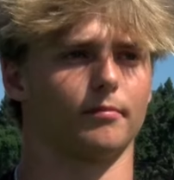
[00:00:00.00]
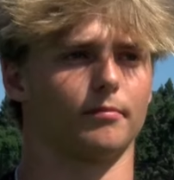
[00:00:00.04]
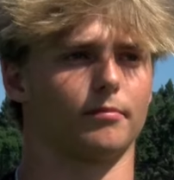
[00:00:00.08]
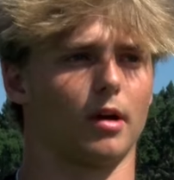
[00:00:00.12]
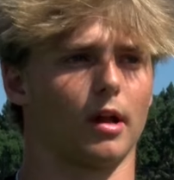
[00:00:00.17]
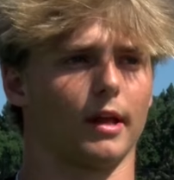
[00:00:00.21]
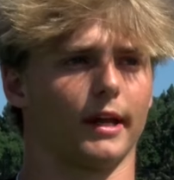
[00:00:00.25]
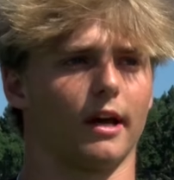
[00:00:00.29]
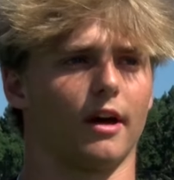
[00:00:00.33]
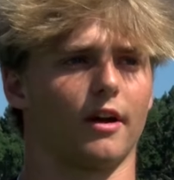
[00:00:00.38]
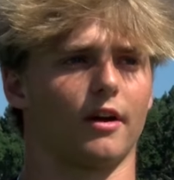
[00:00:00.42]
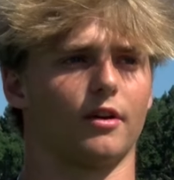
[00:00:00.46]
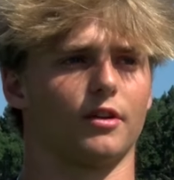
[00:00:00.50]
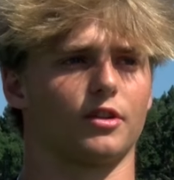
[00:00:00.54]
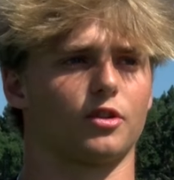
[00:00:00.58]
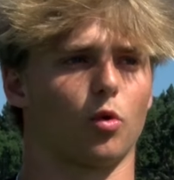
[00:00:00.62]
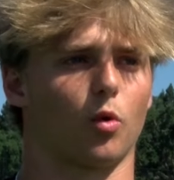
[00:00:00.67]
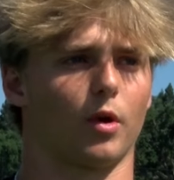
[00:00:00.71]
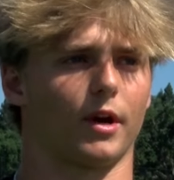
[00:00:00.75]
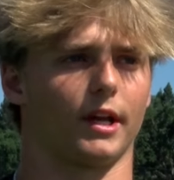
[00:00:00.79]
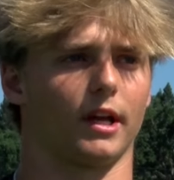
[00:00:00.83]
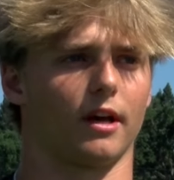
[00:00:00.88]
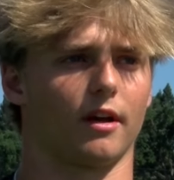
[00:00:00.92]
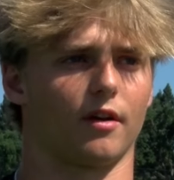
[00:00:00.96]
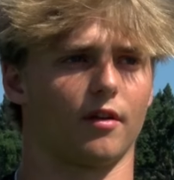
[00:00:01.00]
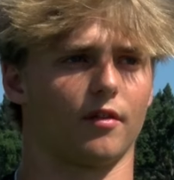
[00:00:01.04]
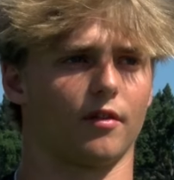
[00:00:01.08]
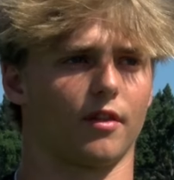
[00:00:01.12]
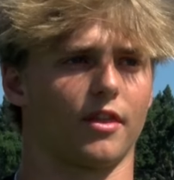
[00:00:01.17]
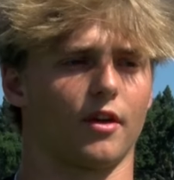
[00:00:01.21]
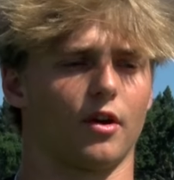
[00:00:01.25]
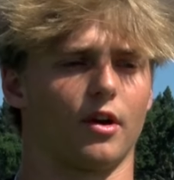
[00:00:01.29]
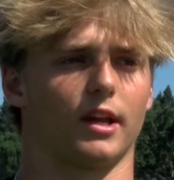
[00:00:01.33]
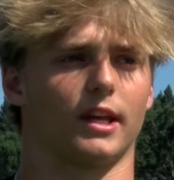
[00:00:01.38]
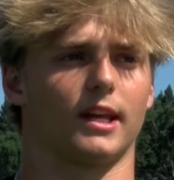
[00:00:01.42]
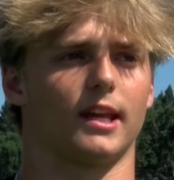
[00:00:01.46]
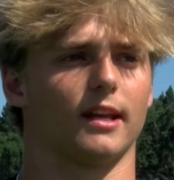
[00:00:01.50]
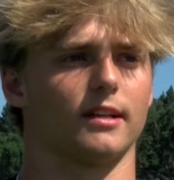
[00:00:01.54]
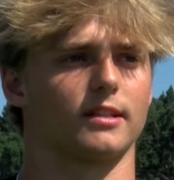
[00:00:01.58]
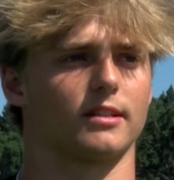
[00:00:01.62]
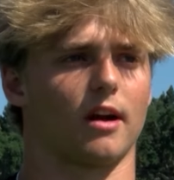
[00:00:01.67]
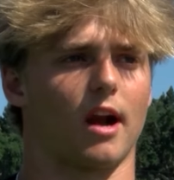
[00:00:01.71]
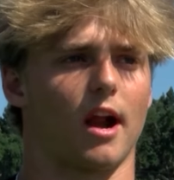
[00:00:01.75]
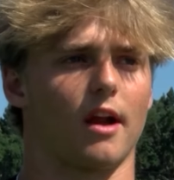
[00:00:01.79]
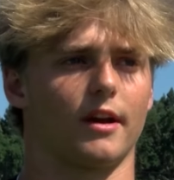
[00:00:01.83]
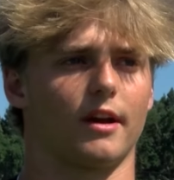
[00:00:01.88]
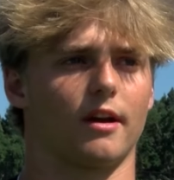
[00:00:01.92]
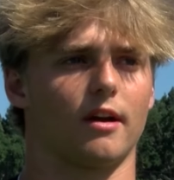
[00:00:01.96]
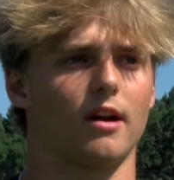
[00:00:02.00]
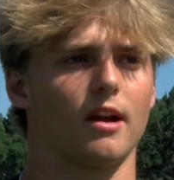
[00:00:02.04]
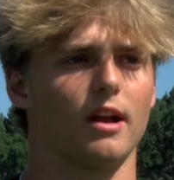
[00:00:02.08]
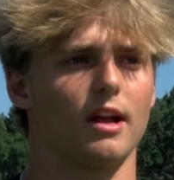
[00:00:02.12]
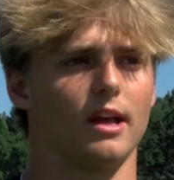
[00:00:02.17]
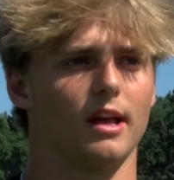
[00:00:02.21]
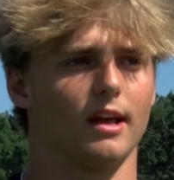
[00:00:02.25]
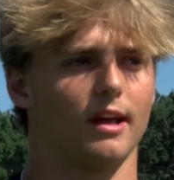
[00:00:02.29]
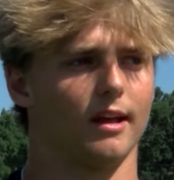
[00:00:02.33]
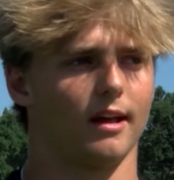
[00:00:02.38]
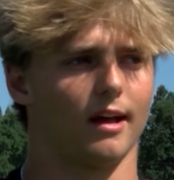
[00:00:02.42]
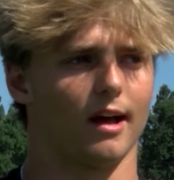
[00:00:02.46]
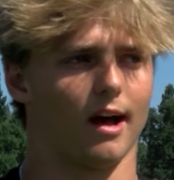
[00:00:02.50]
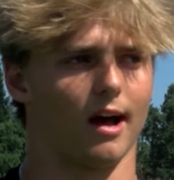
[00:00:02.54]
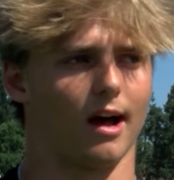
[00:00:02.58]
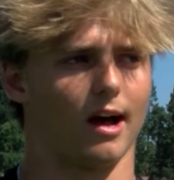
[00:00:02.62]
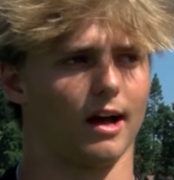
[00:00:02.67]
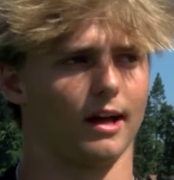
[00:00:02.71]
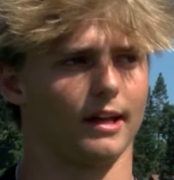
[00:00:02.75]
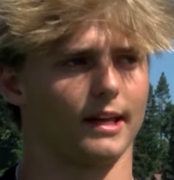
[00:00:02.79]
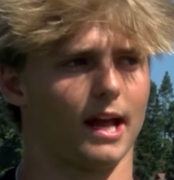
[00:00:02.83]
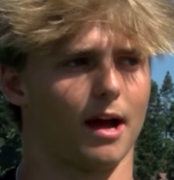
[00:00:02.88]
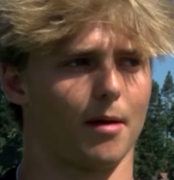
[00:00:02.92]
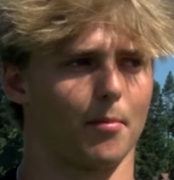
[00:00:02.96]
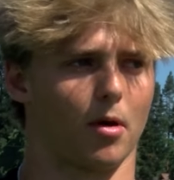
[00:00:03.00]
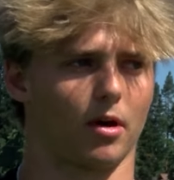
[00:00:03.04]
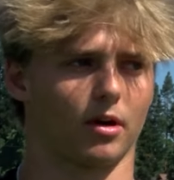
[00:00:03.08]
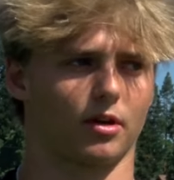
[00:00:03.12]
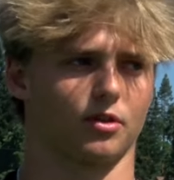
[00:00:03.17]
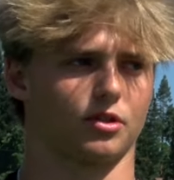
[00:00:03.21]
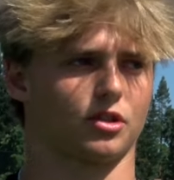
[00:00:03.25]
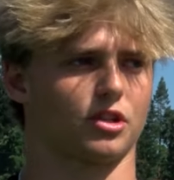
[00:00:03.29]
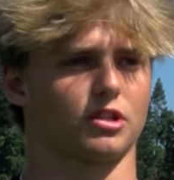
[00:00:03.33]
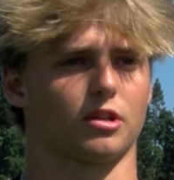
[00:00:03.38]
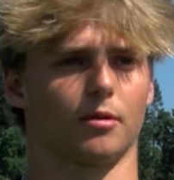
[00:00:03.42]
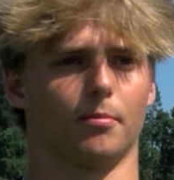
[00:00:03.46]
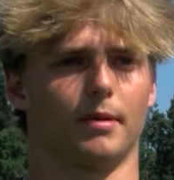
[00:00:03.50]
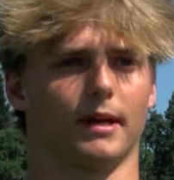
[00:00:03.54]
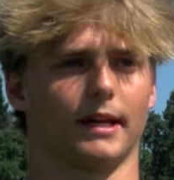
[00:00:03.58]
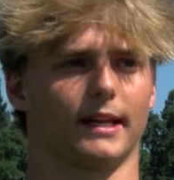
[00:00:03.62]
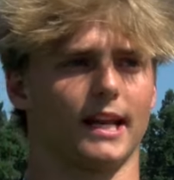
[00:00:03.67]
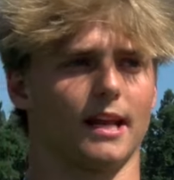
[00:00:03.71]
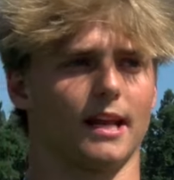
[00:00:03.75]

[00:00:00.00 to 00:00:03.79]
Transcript: probably 120, 130 kids are out here uh, yeah, Marco's just a big